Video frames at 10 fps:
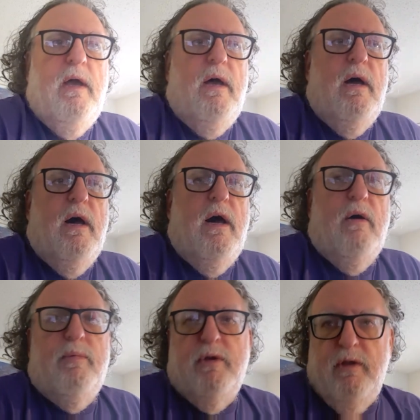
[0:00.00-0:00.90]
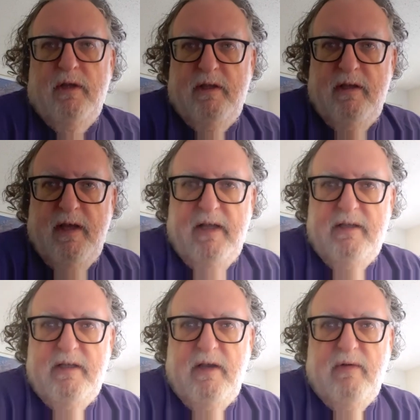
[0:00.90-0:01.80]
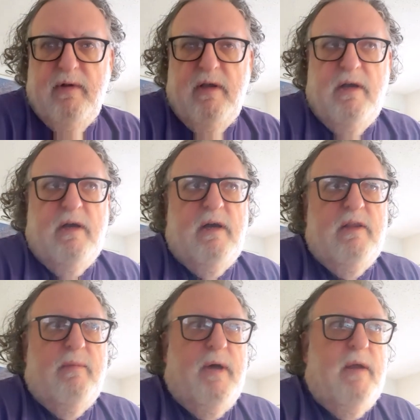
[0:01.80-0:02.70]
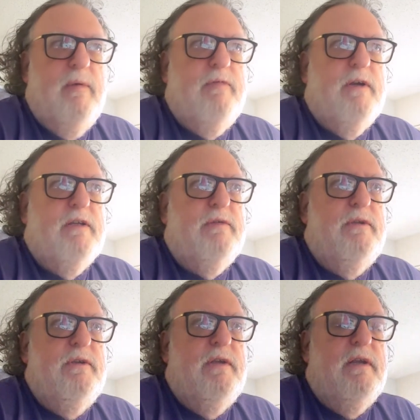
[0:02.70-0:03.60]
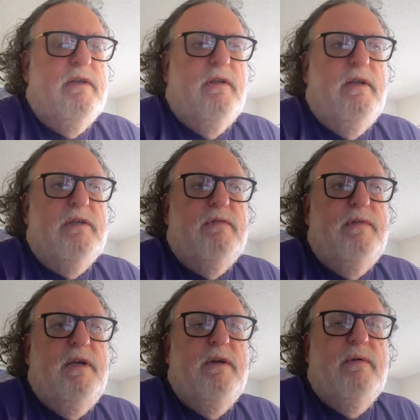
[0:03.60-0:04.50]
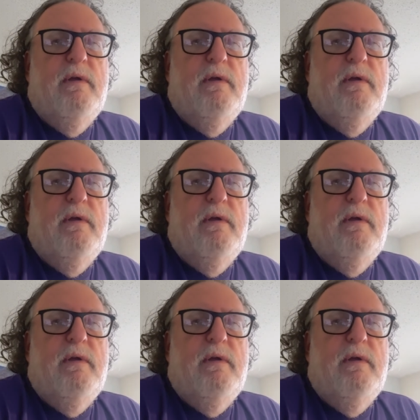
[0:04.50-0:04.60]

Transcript: I'll put a link to that down on the bottom. I forgot to do that on the last video.